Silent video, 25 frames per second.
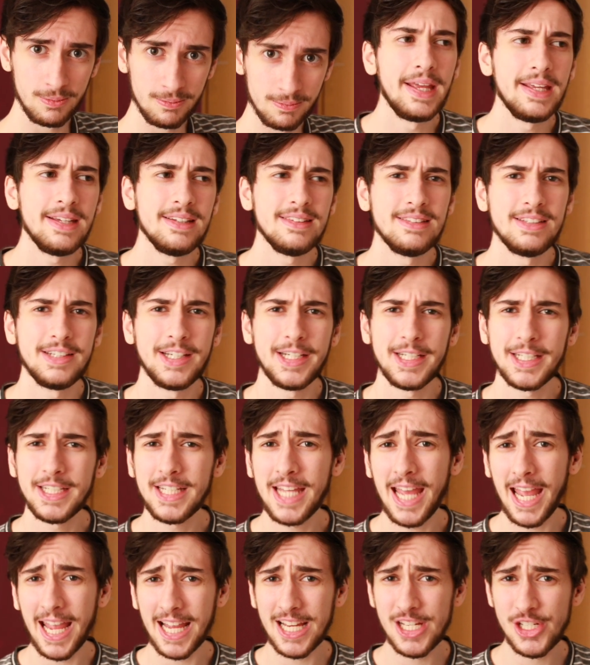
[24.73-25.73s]
It
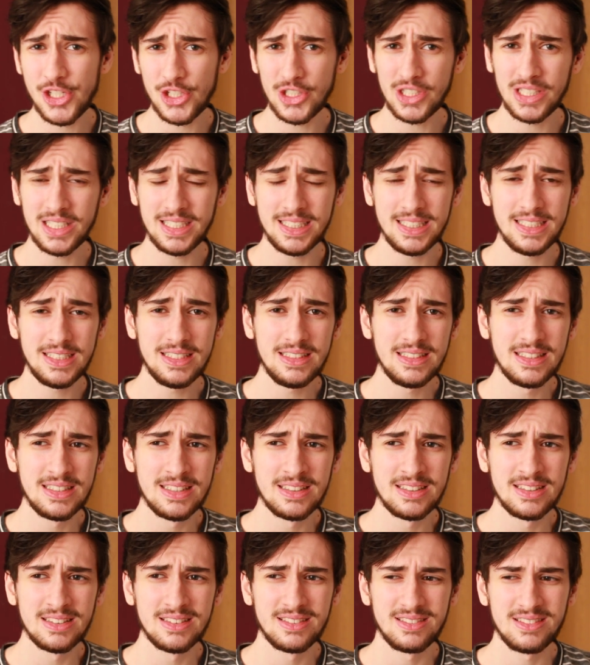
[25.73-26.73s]
occasionally,
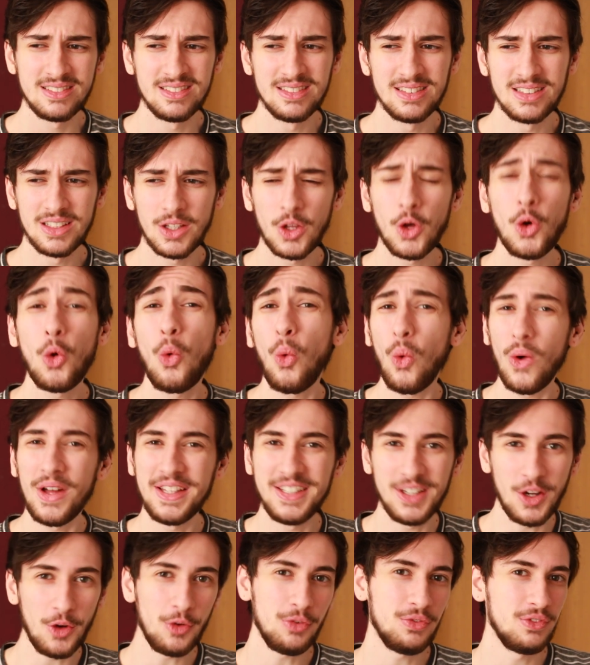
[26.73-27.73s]

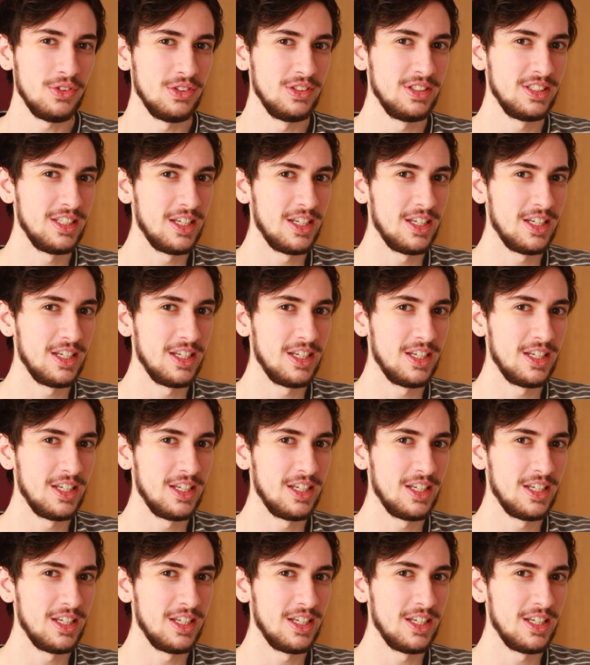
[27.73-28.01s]
quite often,